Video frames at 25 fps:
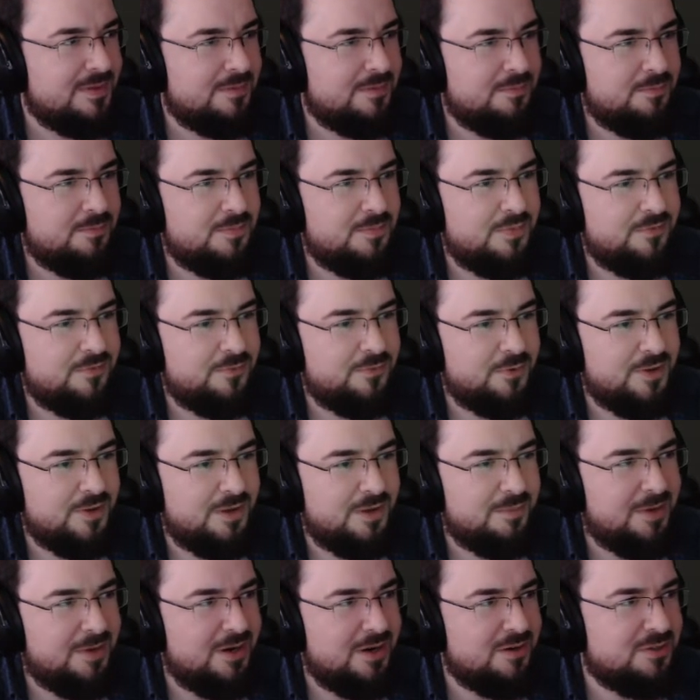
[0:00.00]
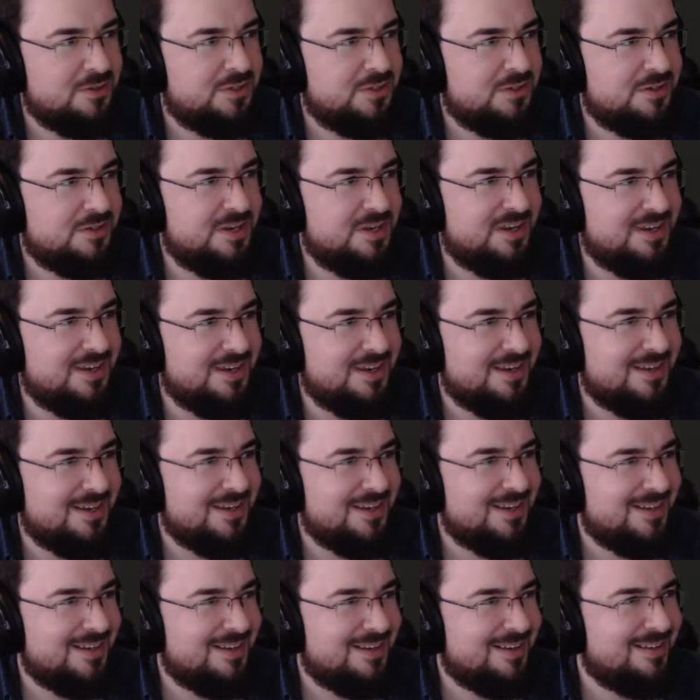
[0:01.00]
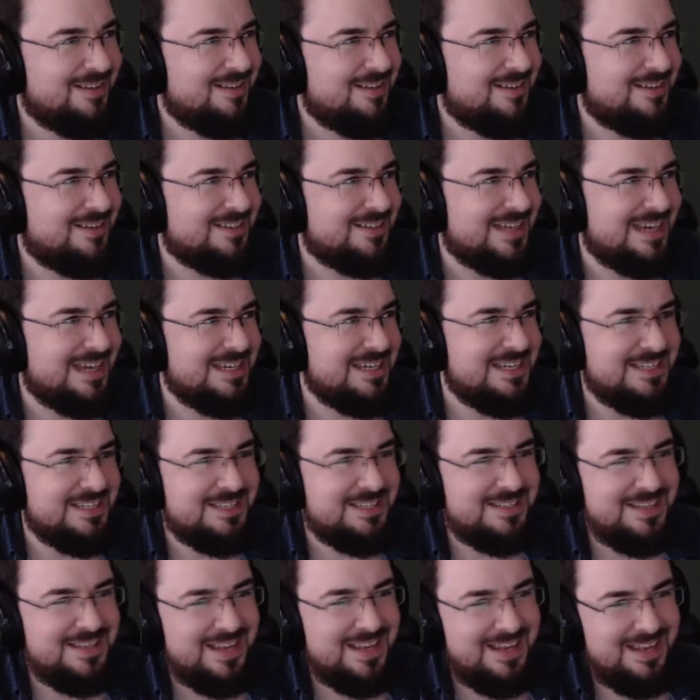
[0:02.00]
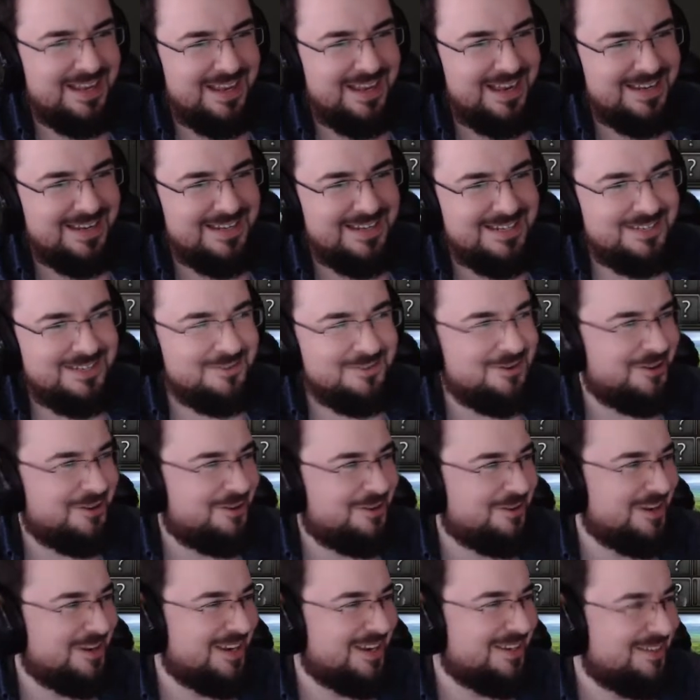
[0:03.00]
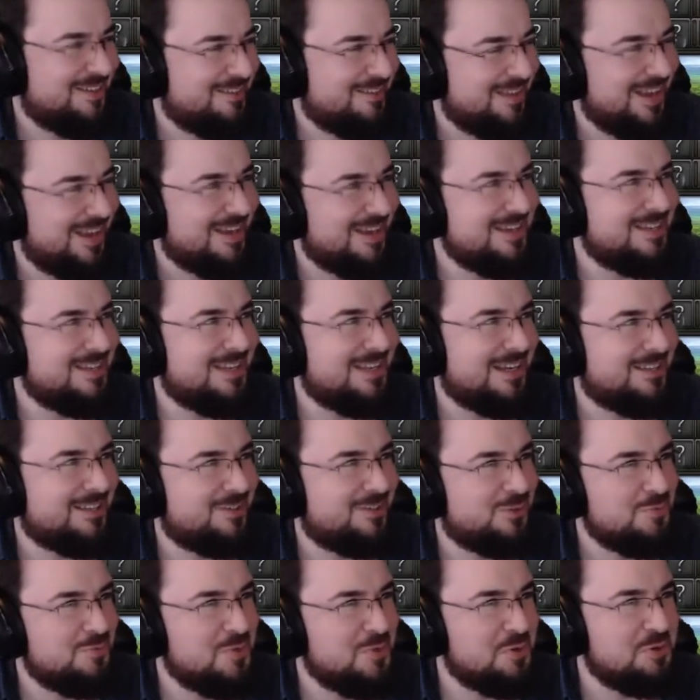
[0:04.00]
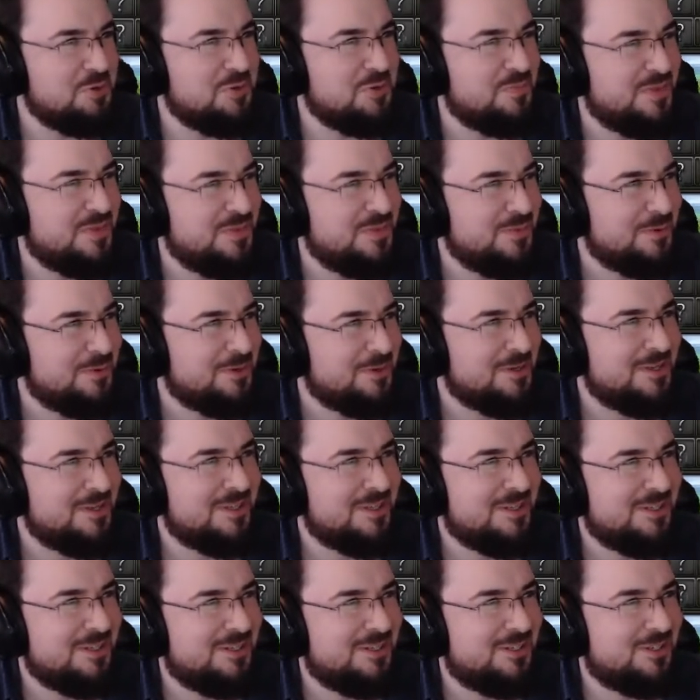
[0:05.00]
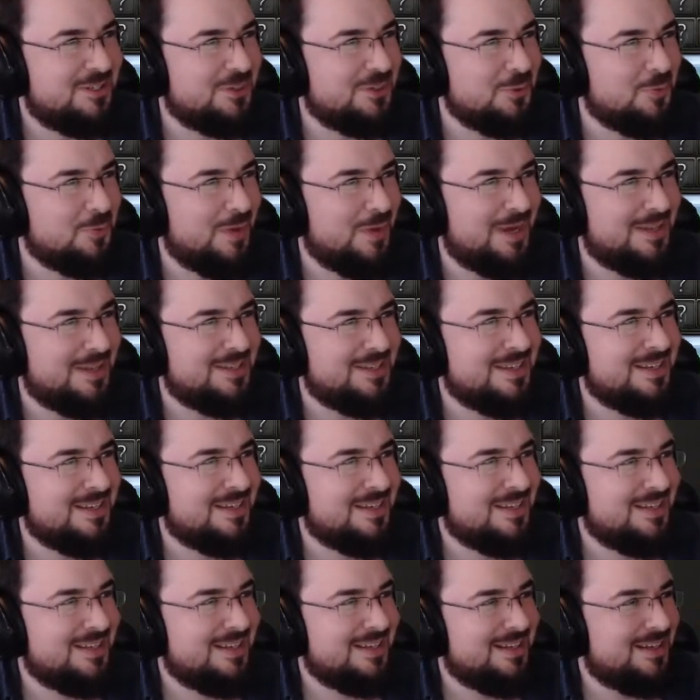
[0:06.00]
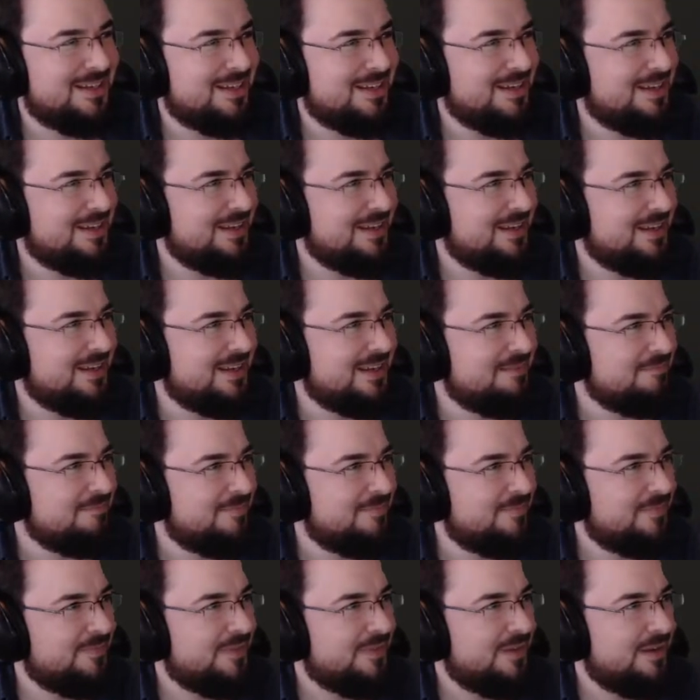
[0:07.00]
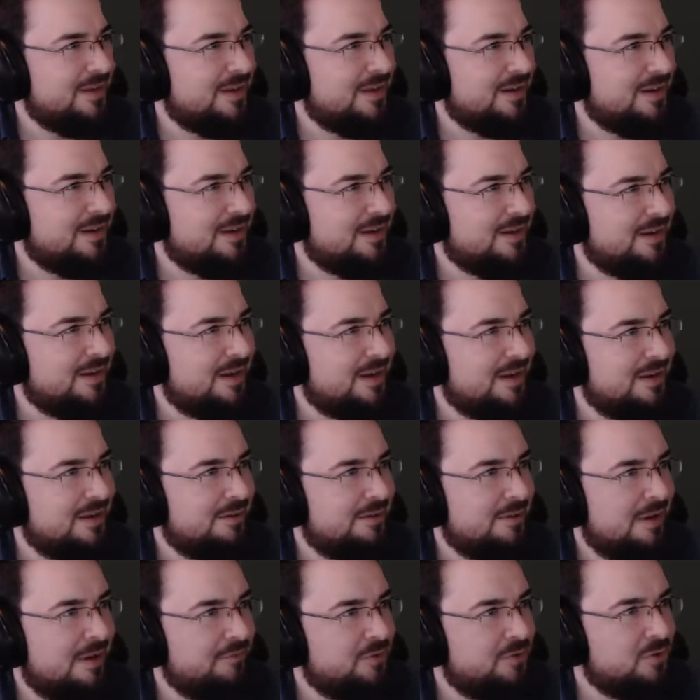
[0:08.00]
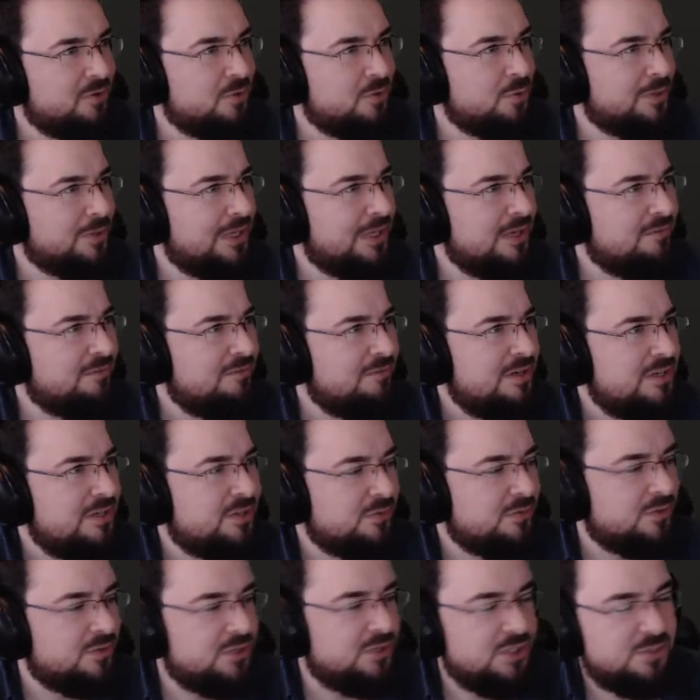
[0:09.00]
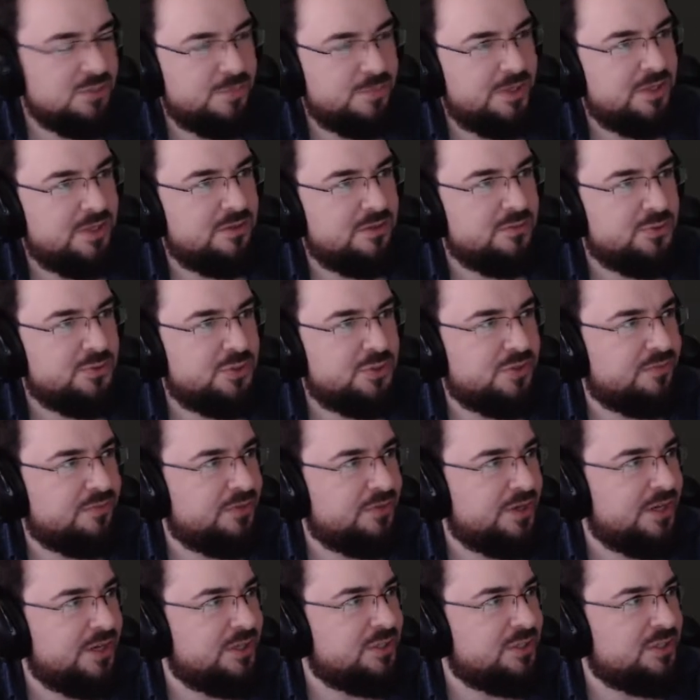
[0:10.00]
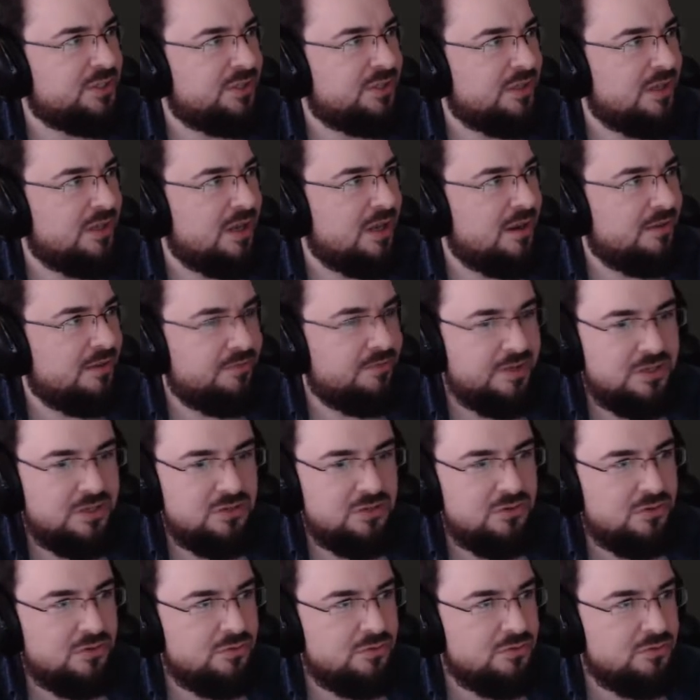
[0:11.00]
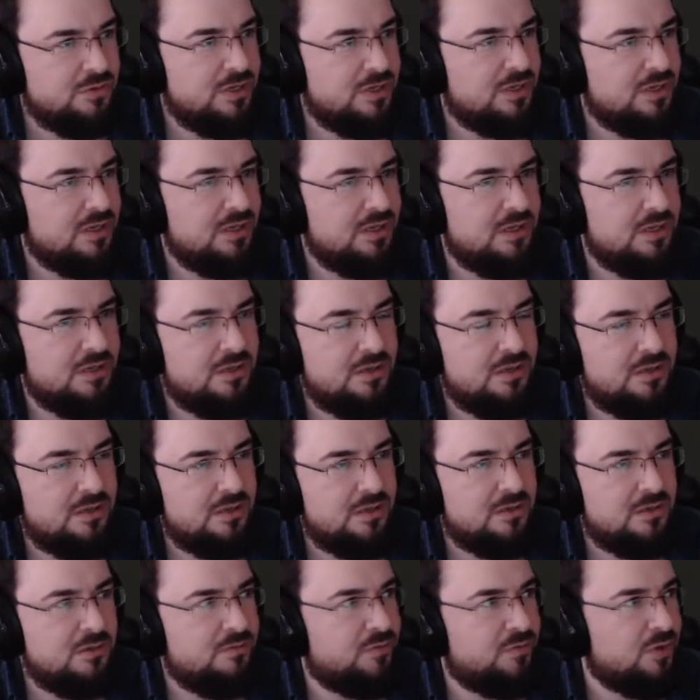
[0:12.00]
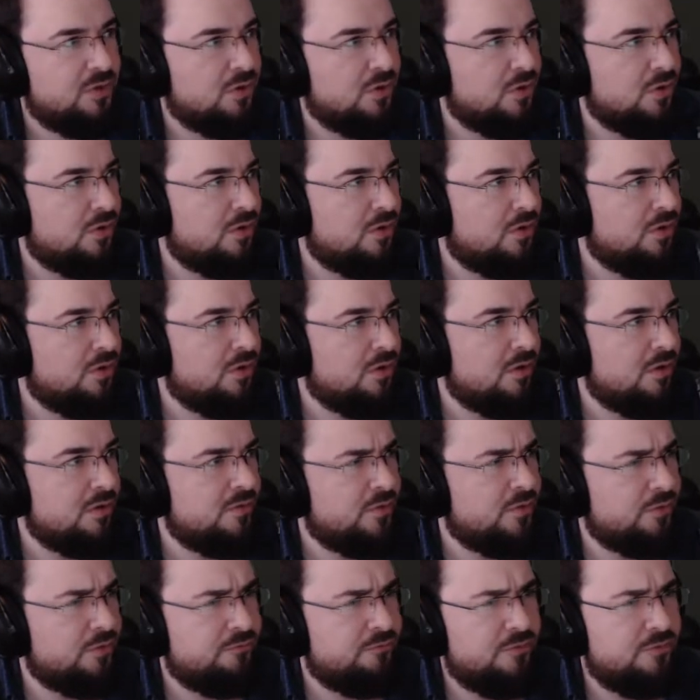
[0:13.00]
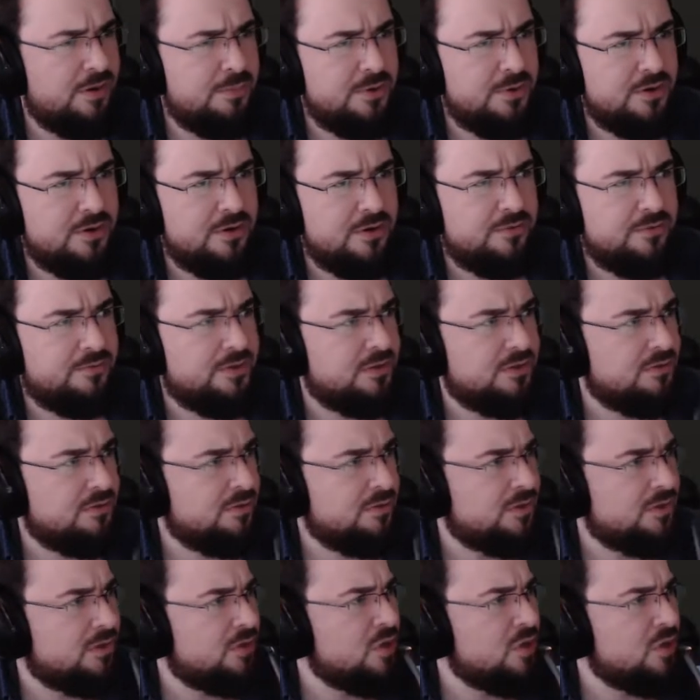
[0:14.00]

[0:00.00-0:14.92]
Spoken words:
before that matters. Because I need Uruguay. I need that 2 million people so bad. Now I've got okay resources by the looks of it, actually, and I think you're okay. You've got rubber, I think, don't you?